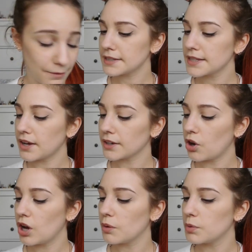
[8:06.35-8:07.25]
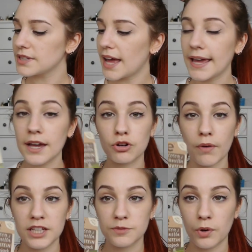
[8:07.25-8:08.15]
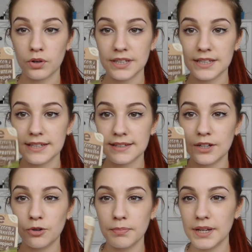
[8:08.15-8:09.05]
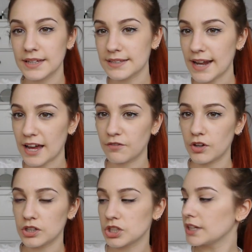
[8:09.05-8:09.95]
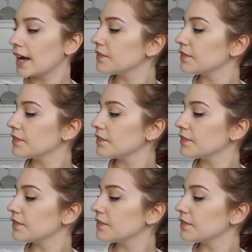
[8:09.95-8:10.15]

Next thing I got her was a Graze box, and this is a little mini snack version,